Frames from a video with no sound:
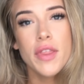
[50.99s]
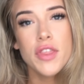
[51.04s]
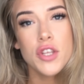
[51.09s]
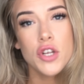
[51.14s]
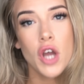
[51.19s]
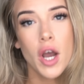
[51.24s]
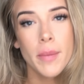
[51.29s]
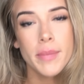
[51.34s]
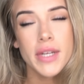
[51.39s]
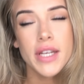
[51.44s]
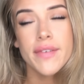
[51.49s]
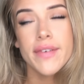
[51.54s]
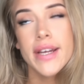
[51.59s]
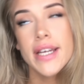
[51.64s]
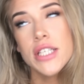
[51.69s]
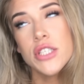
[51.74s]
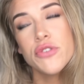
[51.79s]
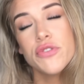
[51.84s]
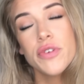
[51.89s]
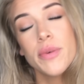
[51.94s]
They normally
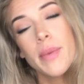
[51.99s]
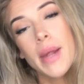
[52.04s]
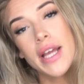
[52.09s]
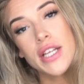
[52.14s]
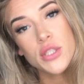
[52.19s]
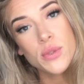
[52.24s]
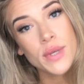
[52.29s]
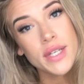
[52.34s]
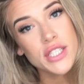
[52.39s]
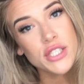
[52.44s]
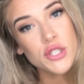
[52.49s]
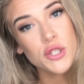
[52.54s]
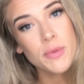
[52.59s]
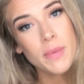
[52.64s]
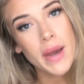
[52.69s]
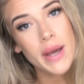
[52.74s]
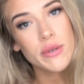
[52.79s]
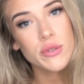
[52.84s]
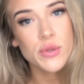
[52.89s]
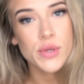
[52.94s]
range from like £22,
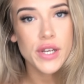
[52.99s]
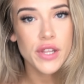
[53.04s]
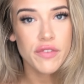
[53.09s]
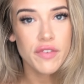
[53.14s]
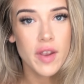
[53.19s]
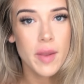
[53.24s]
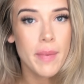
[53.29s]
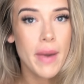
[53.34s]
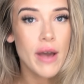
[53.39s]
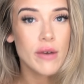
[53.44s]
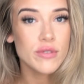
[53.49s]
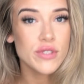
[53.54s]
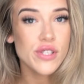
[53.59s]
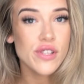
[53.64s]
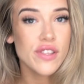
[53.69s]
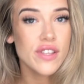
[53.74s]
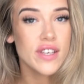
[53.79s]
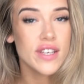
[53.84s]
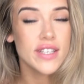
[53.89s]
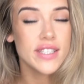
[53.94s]
£23 to
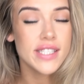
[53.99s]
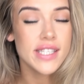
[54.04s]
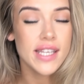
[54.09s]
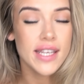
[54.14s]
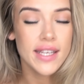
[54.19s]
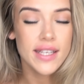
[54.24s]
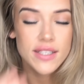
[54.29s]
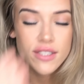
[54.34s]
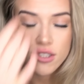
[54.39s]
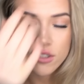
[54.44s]
£30.